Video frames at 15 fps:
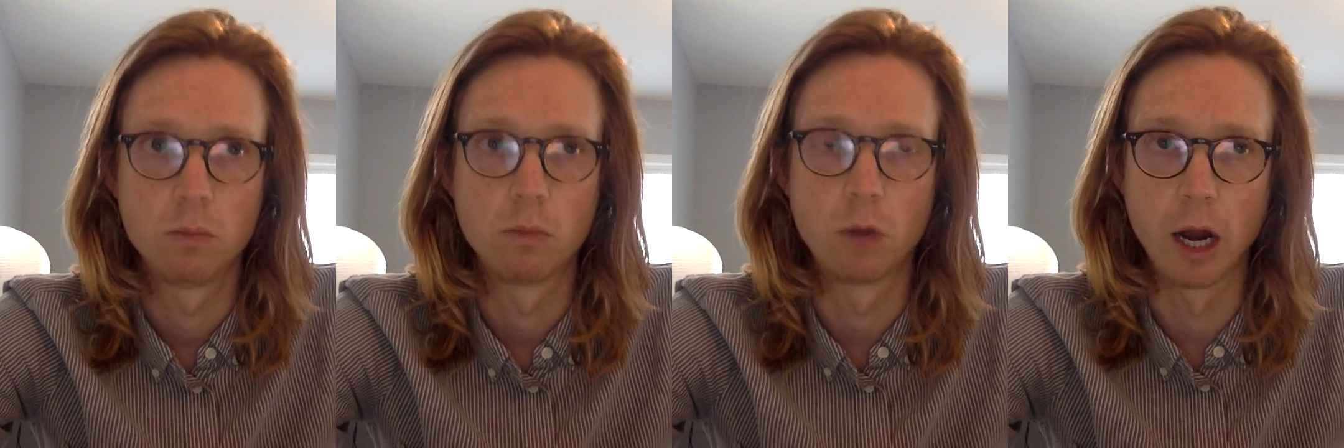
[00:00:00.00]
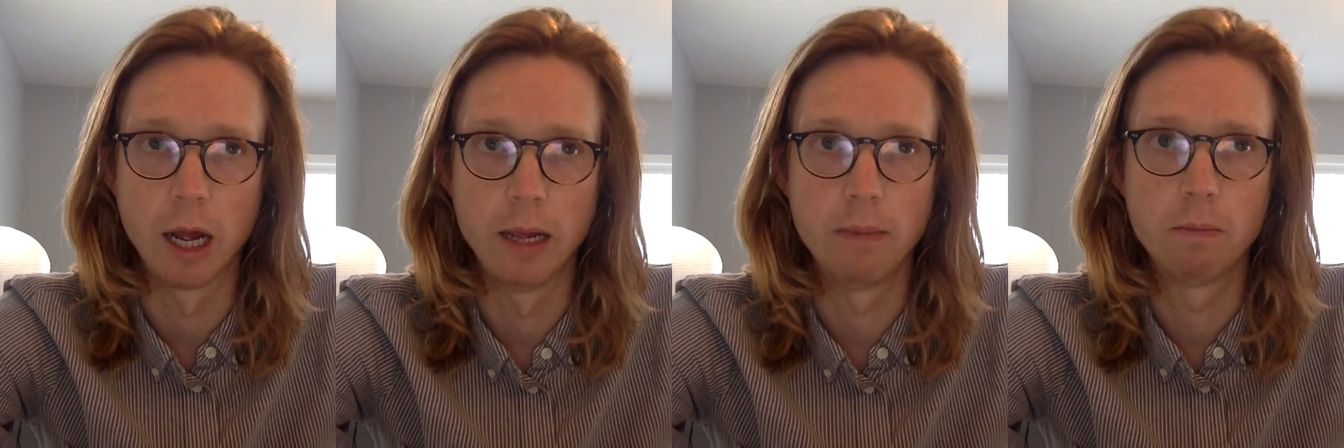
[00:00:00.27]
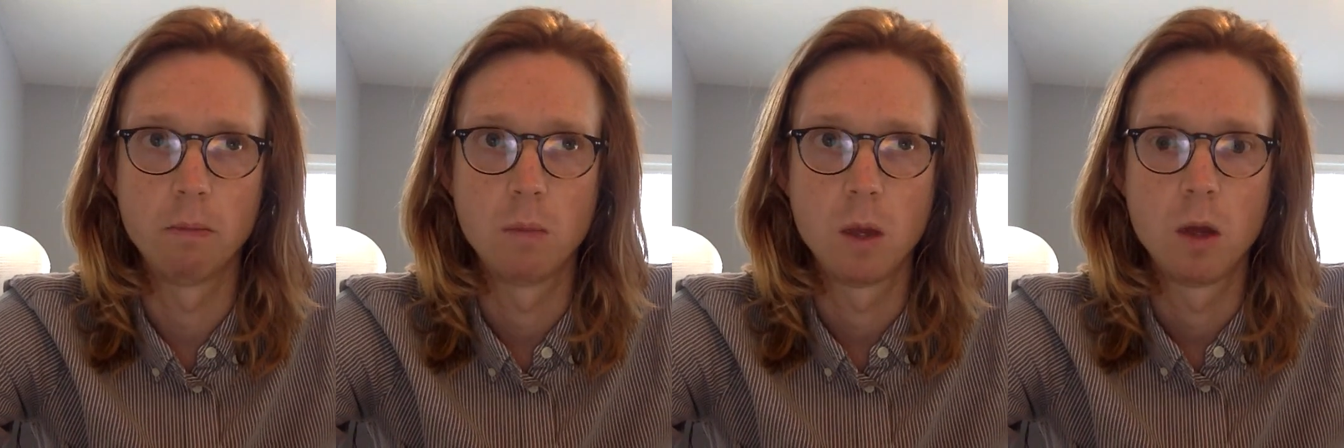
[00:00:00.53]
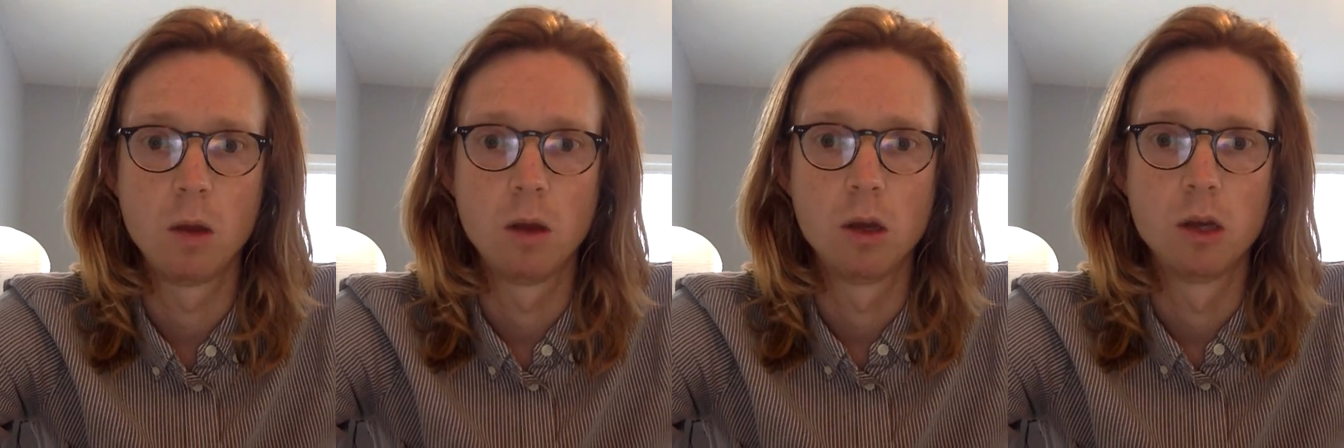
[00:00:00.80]
Right?
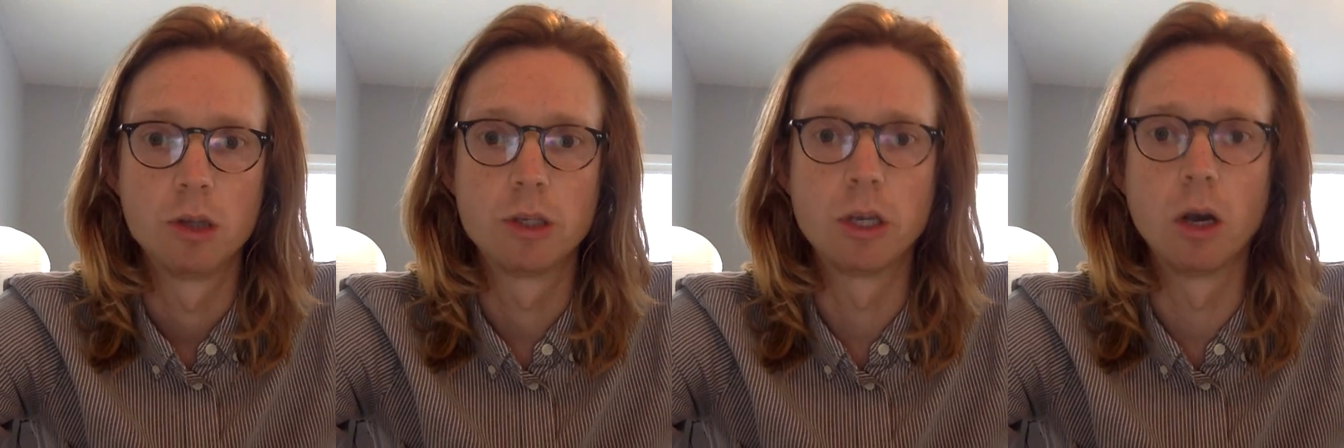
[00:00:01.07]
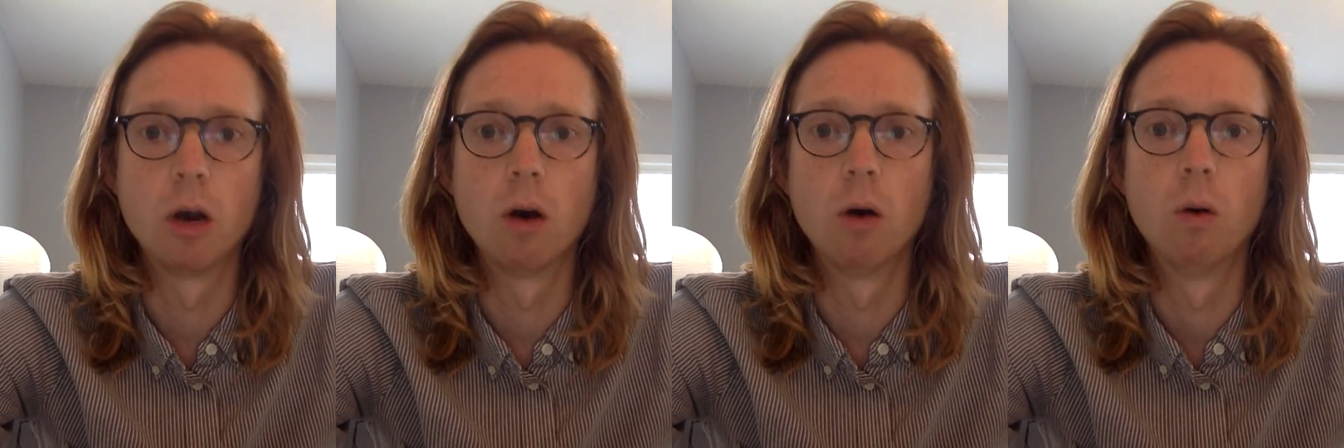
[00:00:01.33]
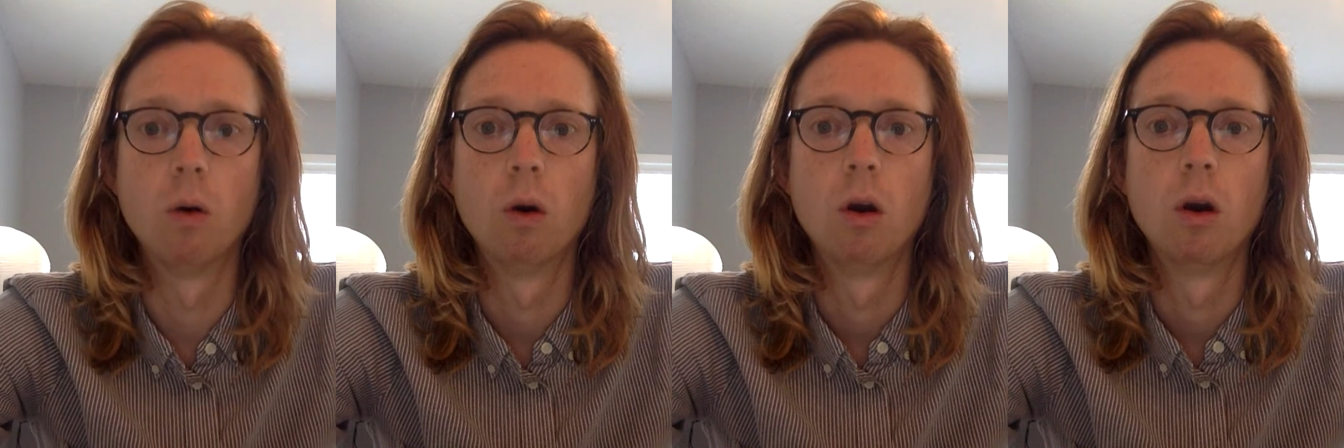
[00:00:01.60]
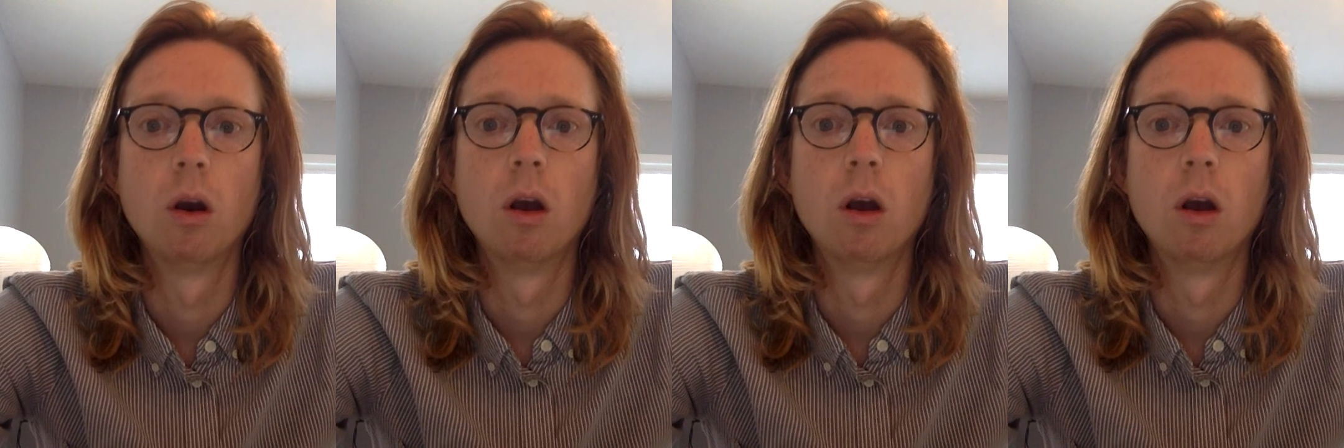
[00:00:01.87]
So